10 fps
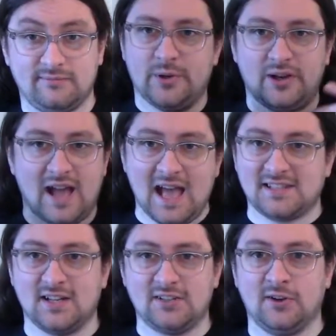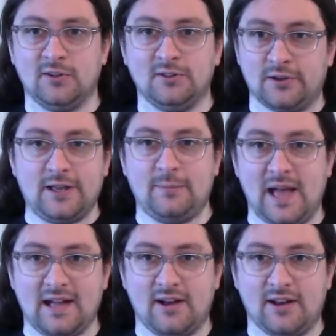But as an adult, looking
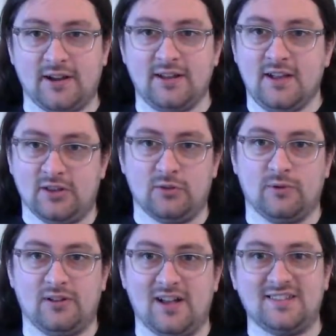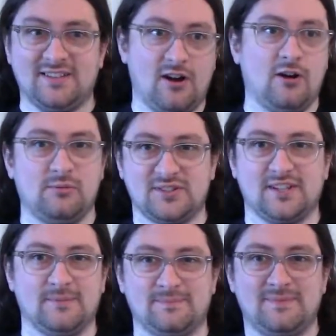back on it, you realize, no, it was
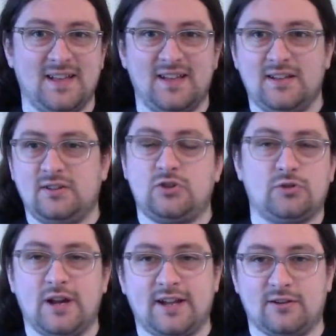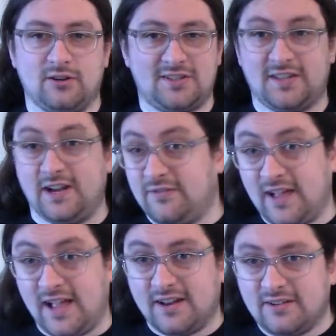some trick or sleight of
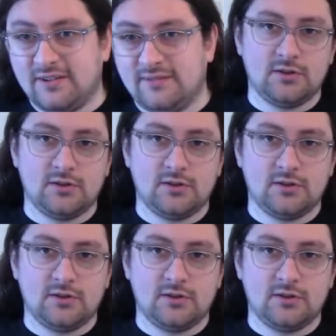hand.